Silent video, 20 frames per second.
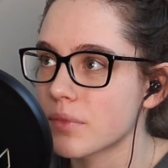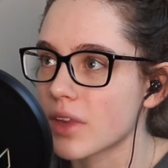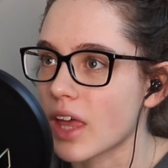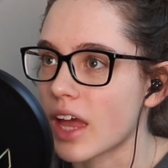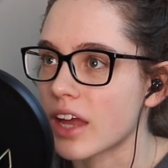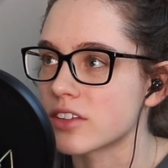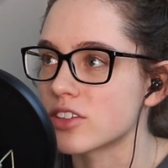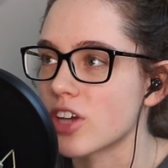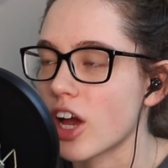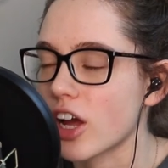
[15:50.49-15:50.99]

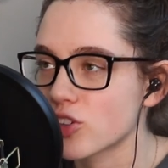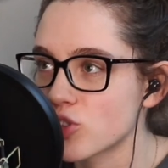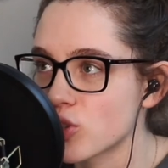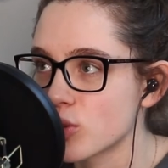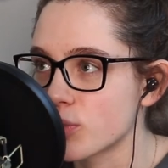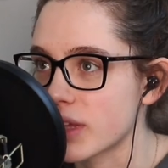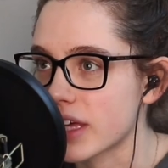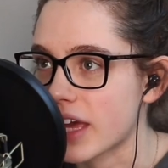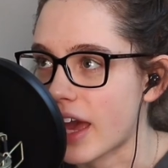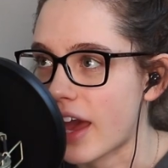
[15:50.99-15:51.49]
I talked to
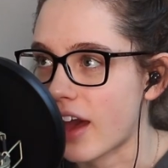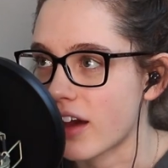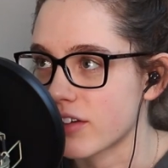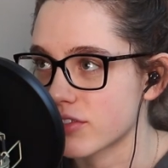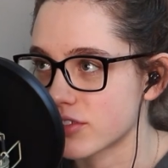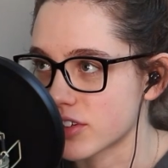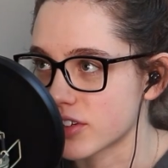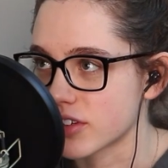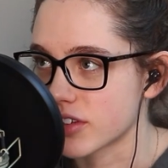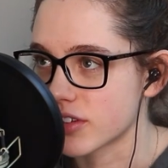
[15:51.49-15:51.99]
him like
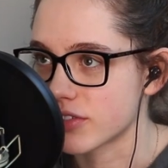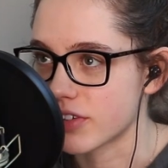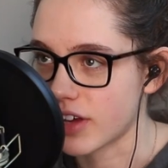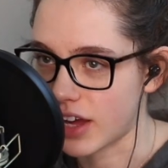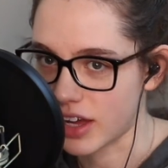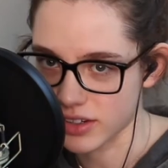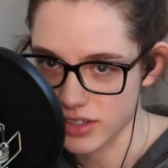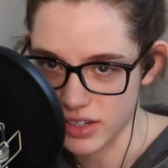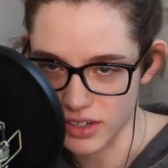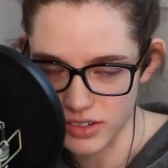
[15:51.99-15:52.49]
after the
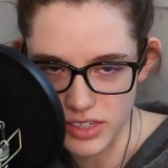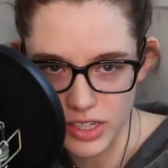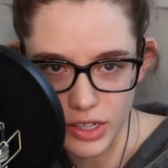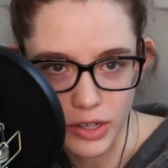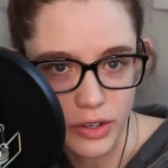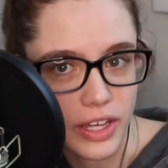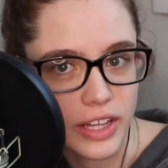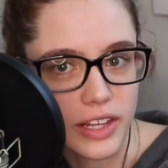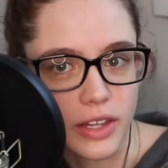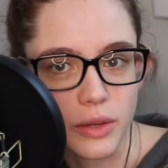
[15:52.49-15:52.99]
fact, and I was like,
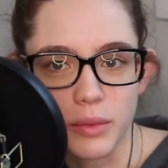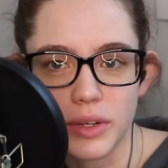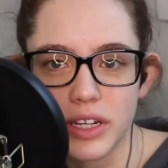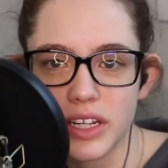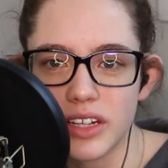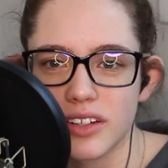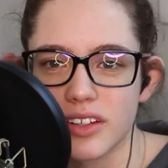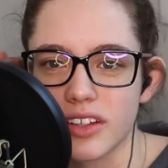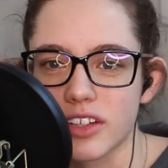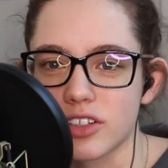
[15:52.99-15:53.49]
okay, like we
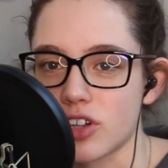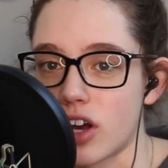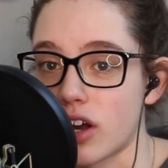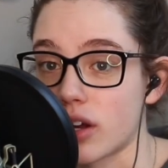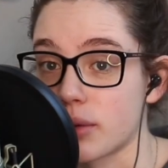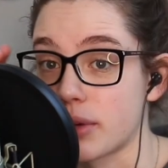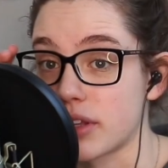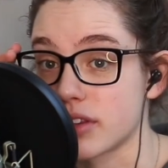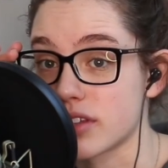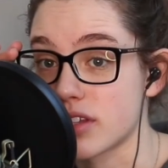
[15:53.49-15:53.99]
need to like talk
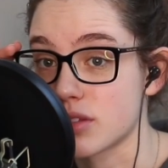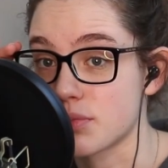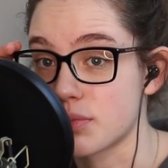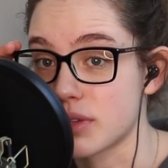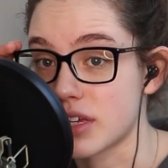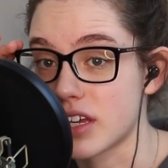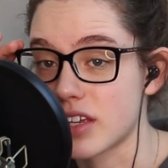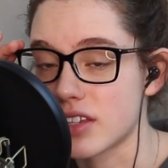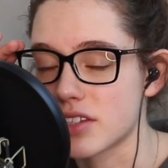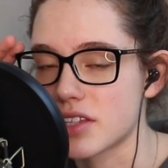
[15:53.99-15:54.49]
about this,
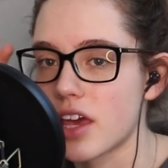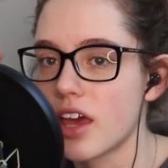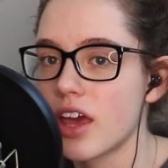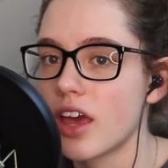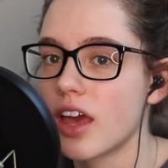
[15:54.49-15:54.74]
because